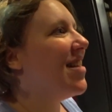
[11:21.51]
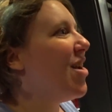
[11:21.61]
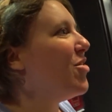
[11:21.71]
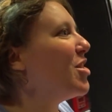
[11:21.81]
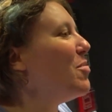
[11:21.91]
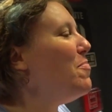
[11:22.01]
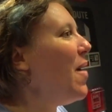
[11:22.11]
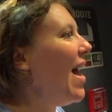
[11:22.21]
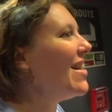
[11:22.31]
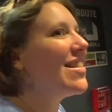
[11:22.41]
That was the
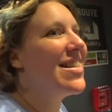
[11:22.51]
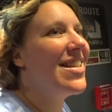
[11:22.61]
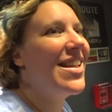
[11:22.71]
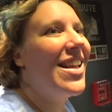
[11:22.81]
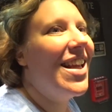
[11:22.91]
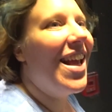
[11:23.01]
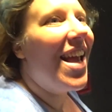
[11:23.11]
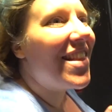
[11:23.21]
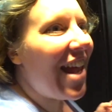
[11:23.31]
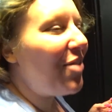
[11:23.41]
best.
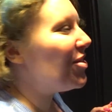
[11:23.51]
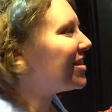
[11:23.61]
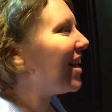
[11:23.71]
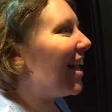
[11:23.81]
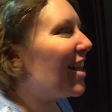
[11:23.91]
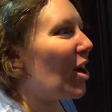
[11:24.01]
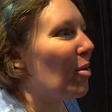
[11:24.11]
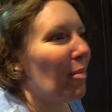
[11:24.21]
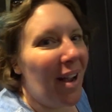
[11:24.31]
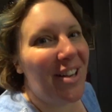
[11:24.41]
That was like
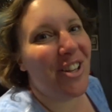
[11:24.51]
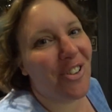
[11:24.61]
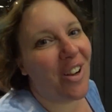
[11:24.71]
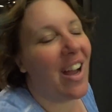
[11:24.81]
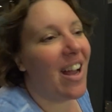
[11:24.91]
my new...